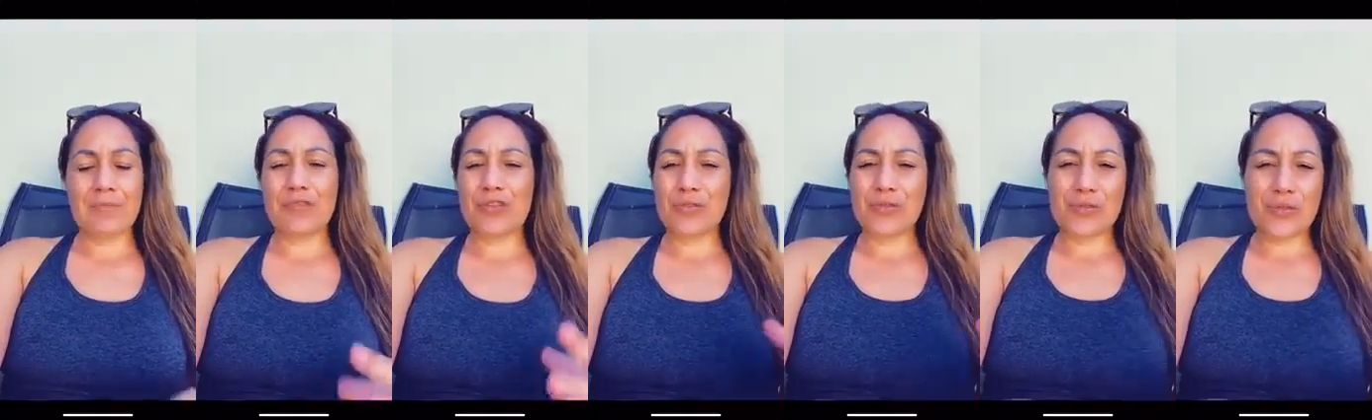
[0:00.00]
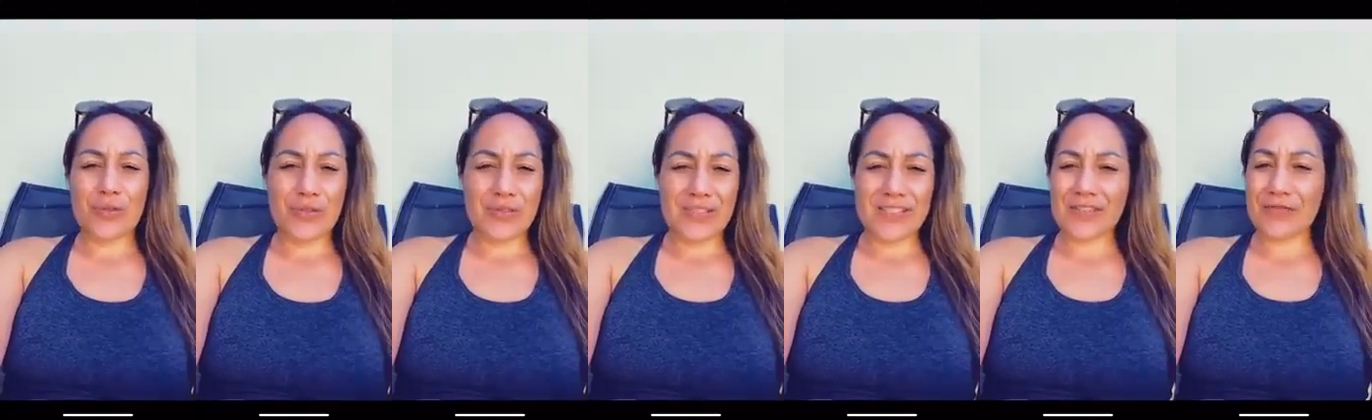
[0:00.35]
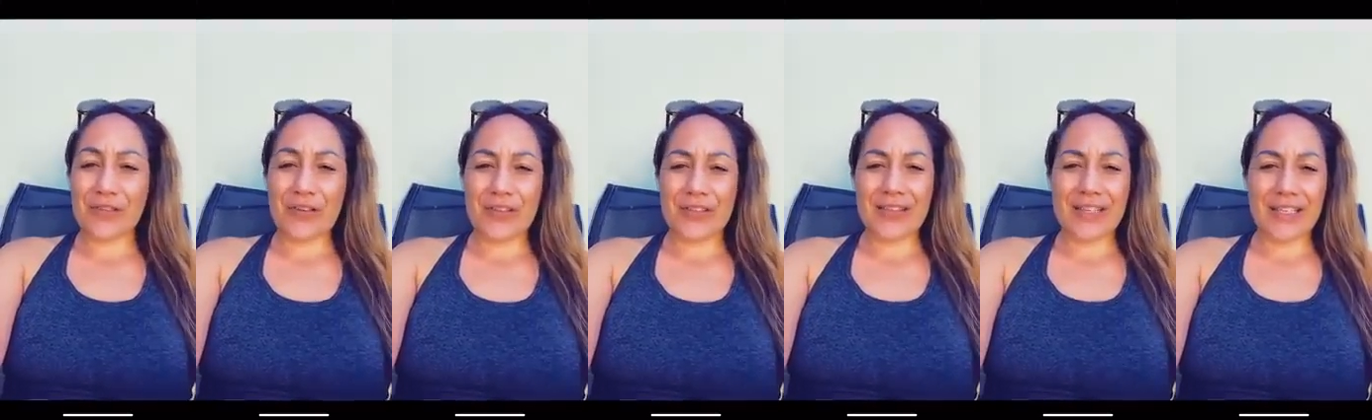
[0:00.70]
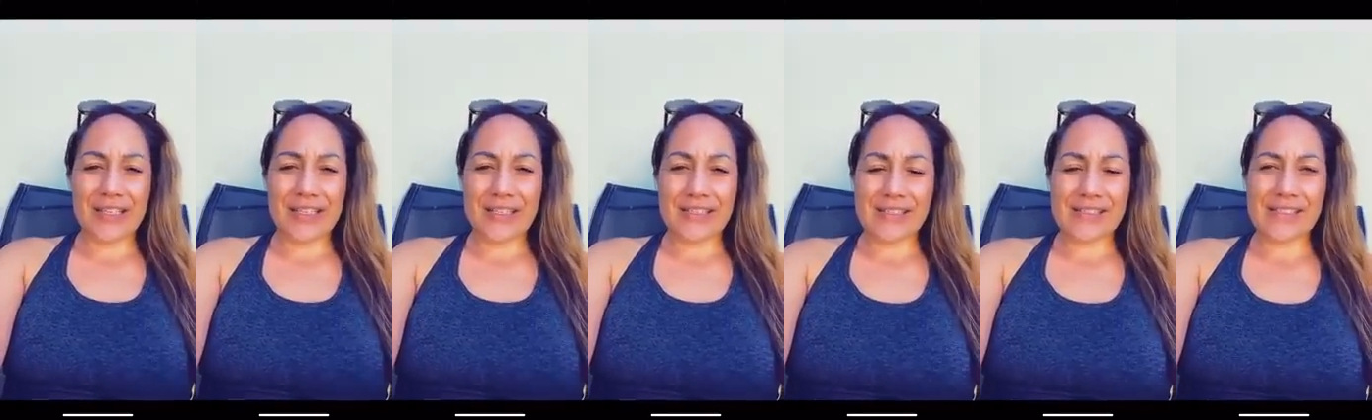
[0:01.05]
do different
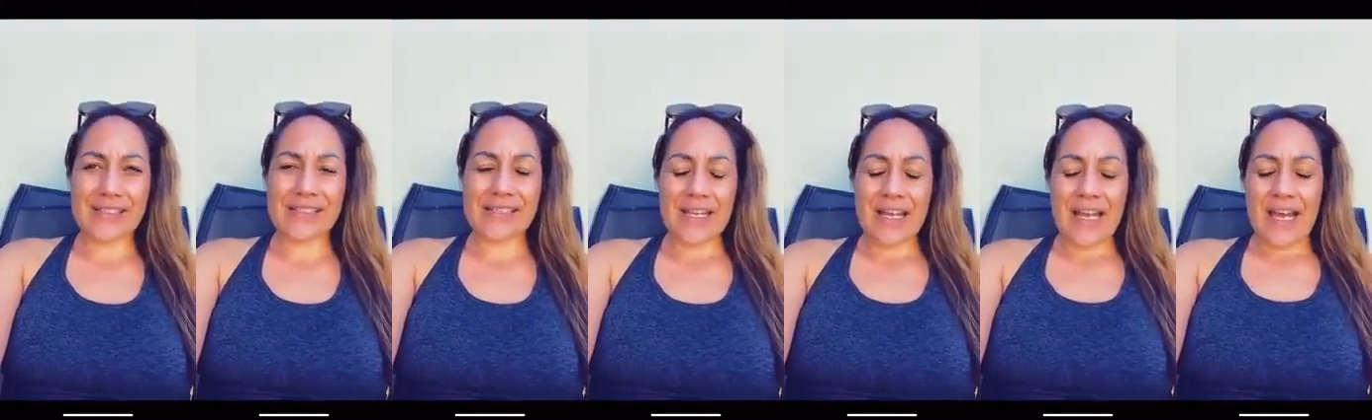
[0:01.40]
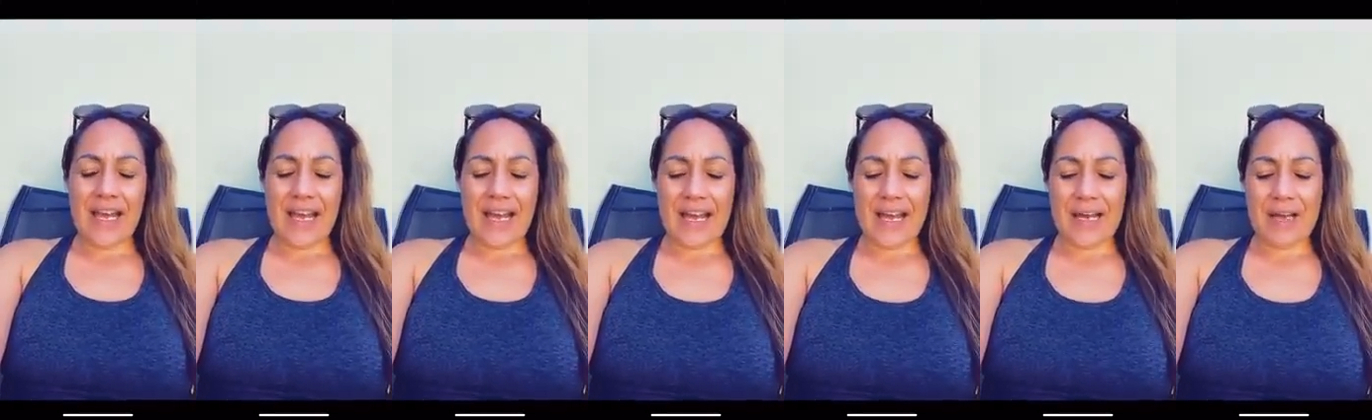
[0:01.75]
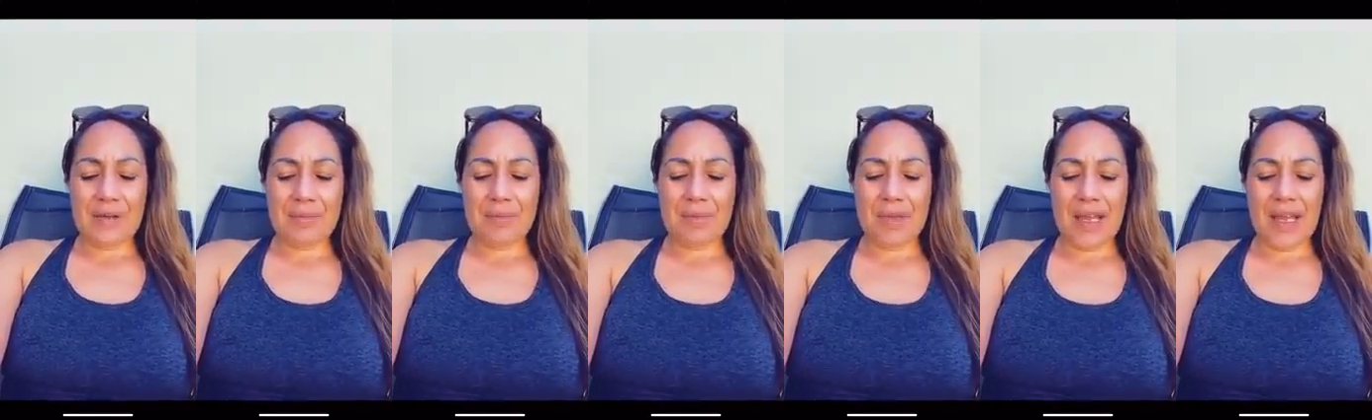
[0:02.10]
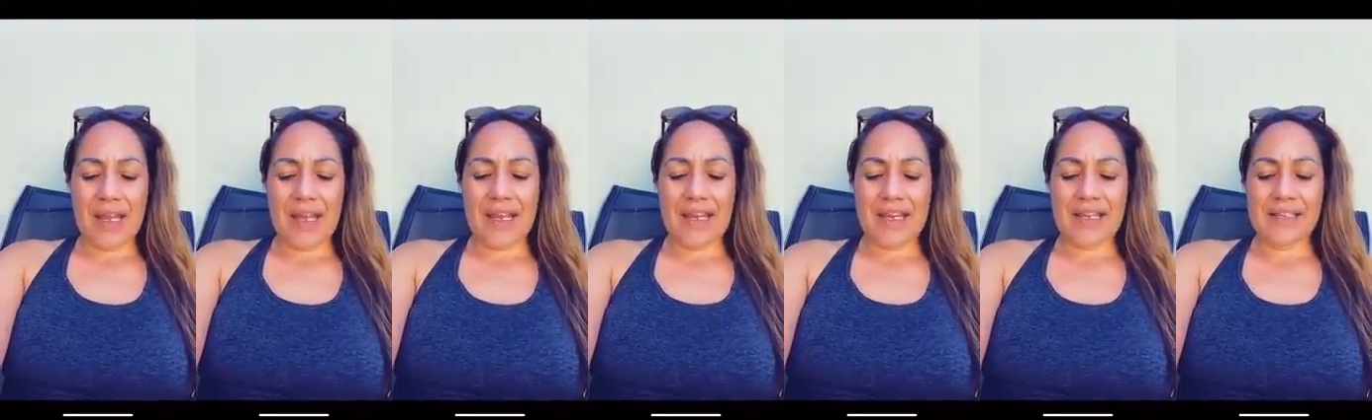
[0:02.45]
things,
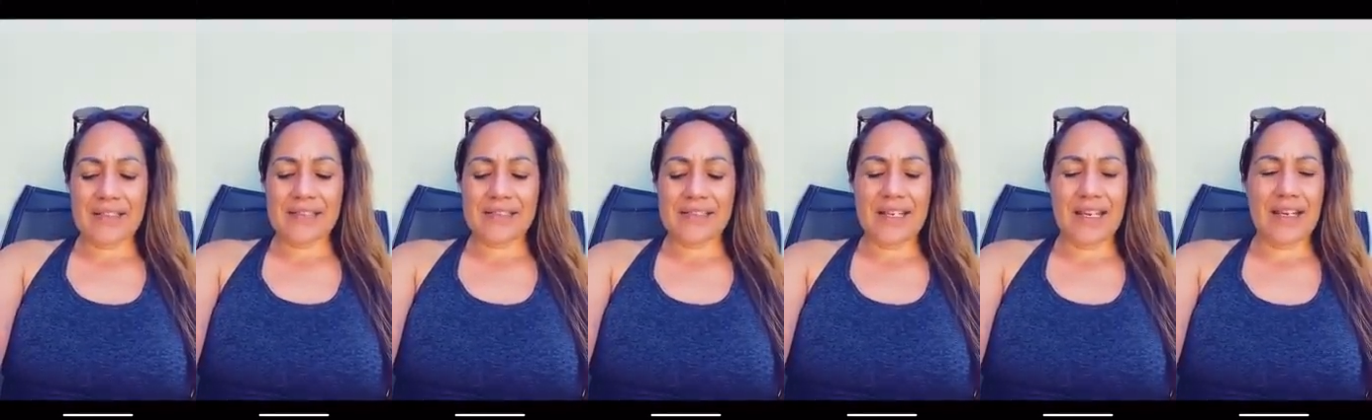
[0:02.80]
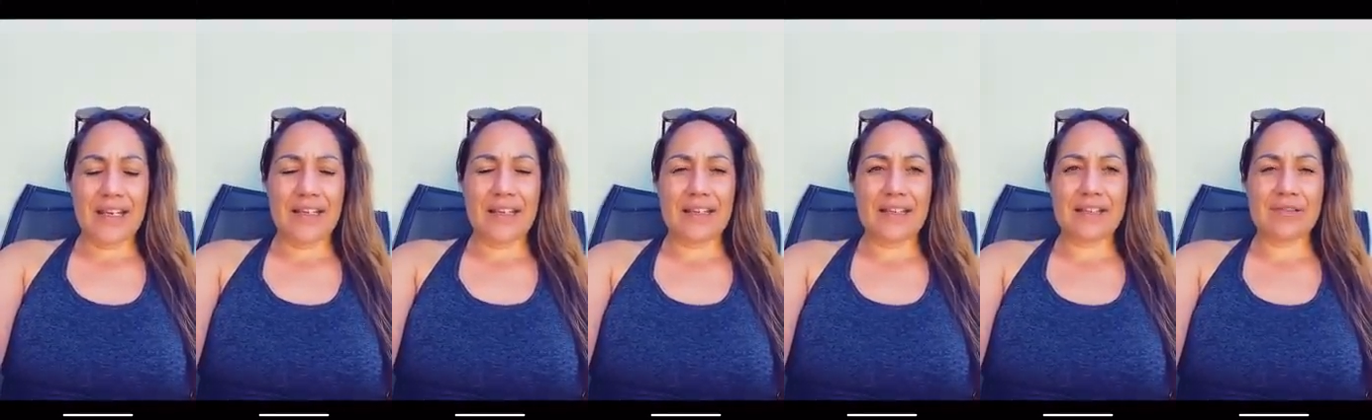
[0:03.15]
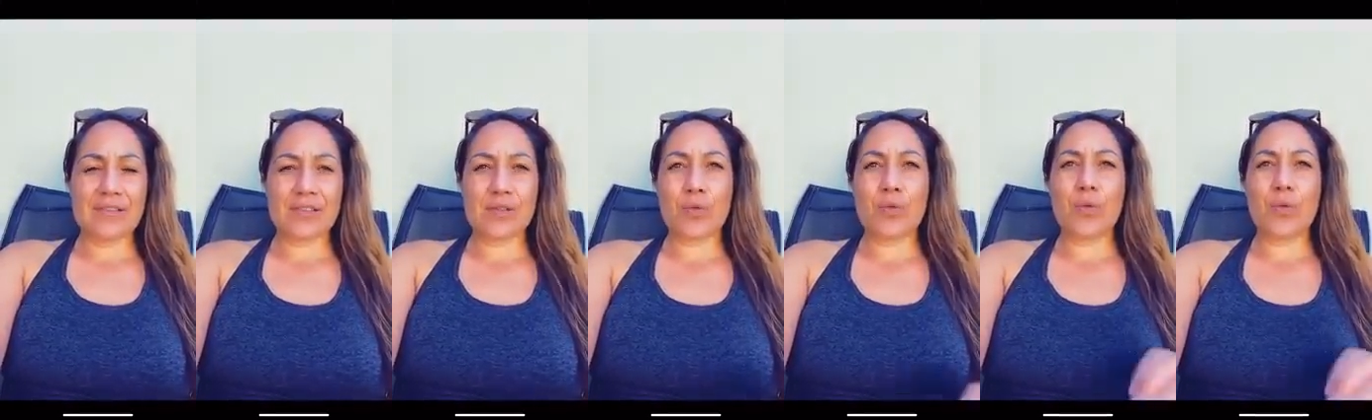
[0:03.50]
and he's